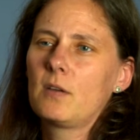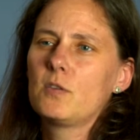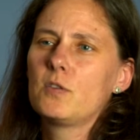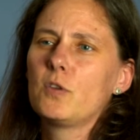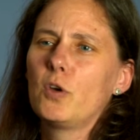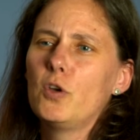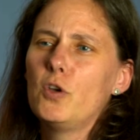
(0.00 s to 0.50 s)

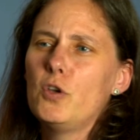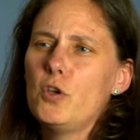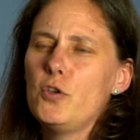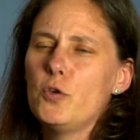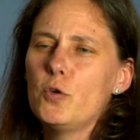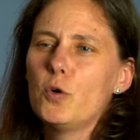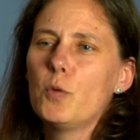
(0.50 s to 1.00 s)
So
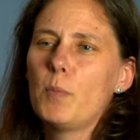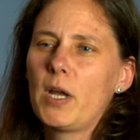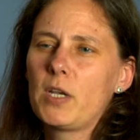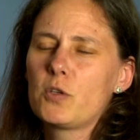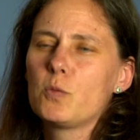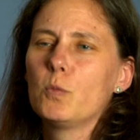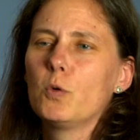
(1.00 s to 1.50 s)
you're
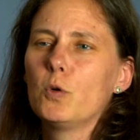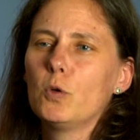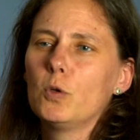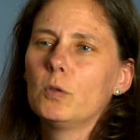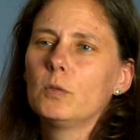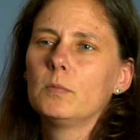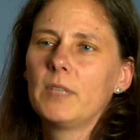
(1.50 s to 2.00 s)
much
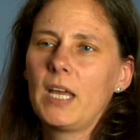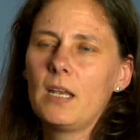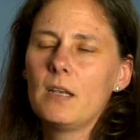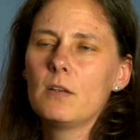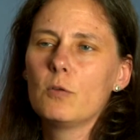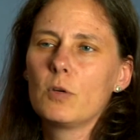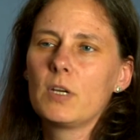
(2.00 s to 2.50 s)
more
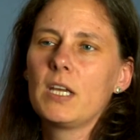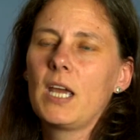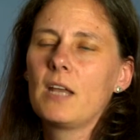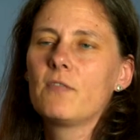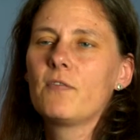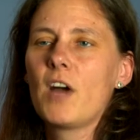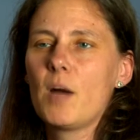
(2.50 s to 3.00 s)
then looking
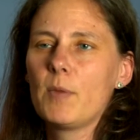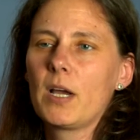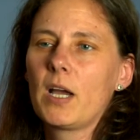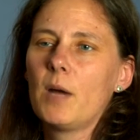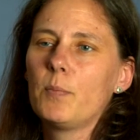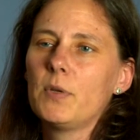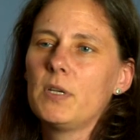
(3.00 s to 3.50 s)
at pharma
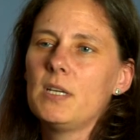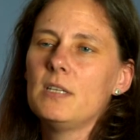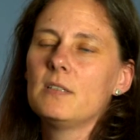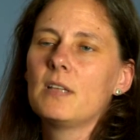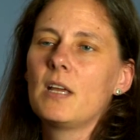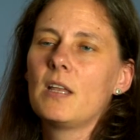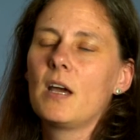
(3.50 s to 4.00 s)

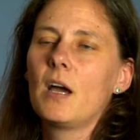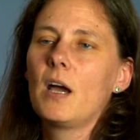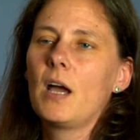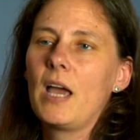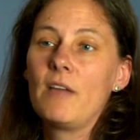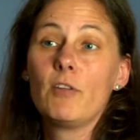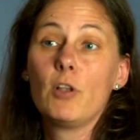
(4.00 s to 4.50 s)
companies that are,
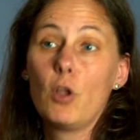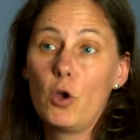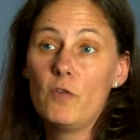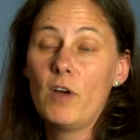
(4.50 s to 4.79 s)
have a low